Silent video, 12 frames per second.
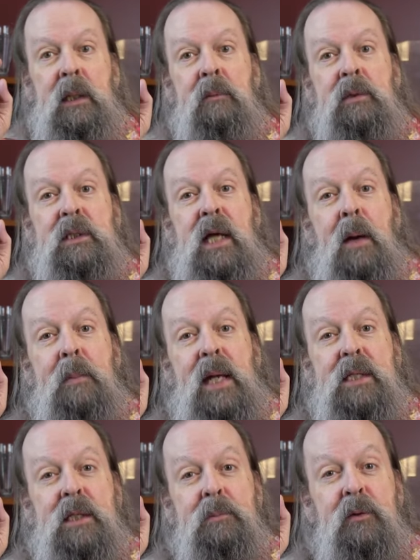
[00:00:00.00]
was not
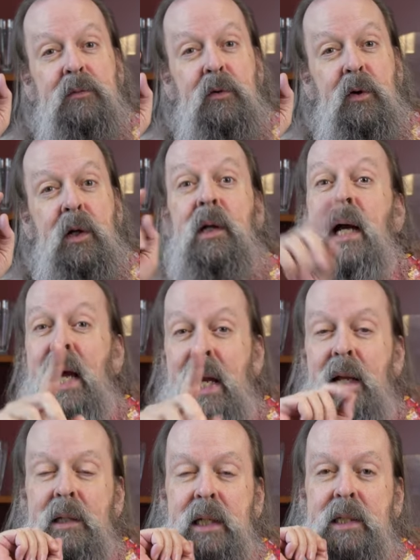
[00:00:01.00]
mentioned before, and
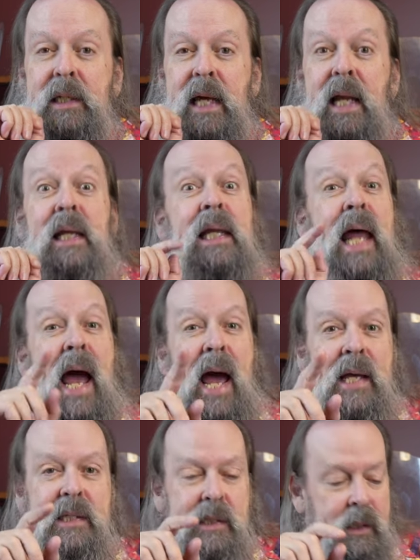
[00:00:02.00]
I'll get to that
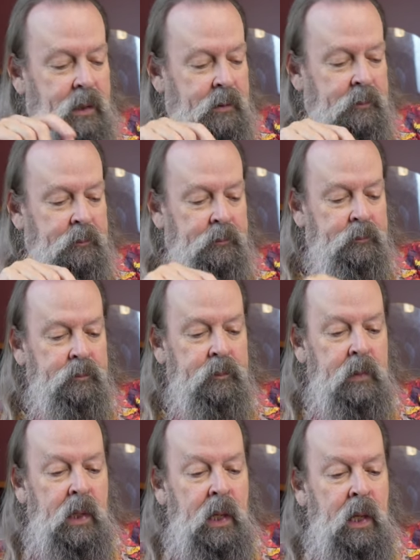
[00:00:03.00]
last.
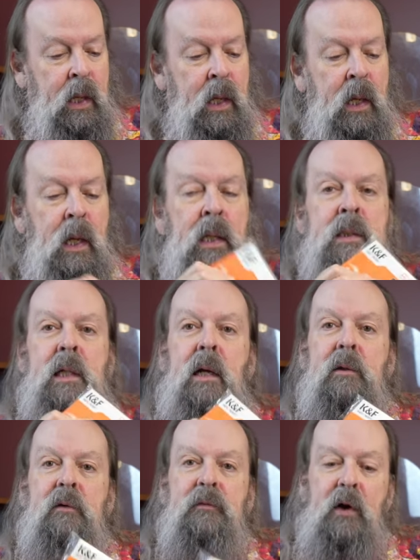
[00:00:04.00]
So
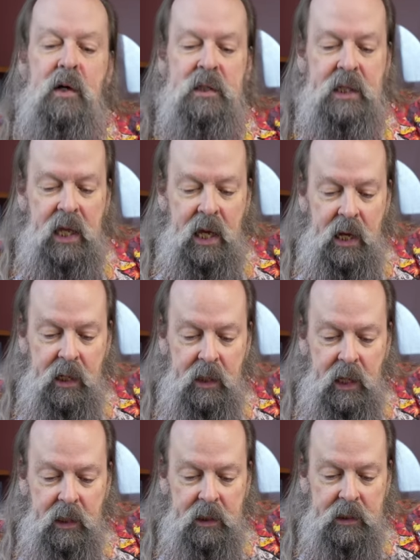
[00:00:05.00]
the first thing,
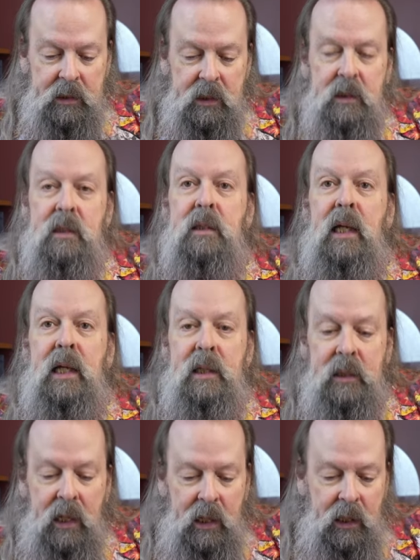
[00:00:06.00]
and this is like
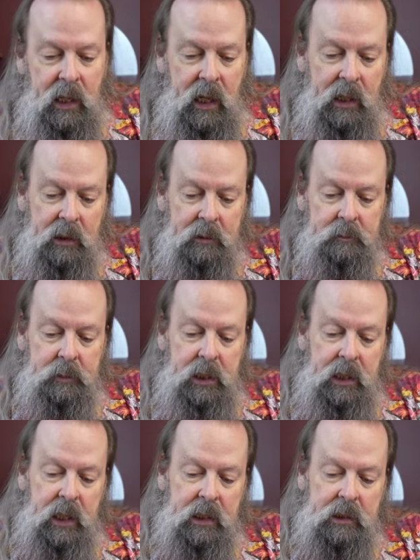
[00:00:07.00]
not a lot,
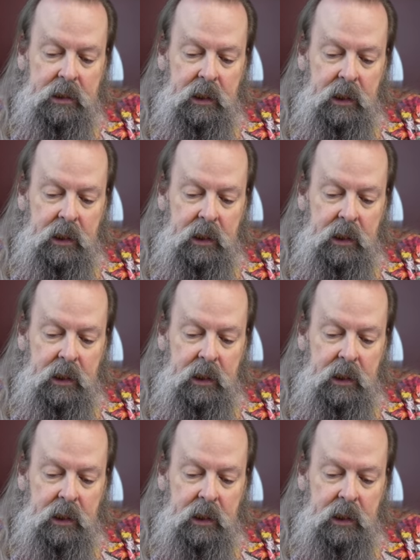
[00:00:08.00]
but it's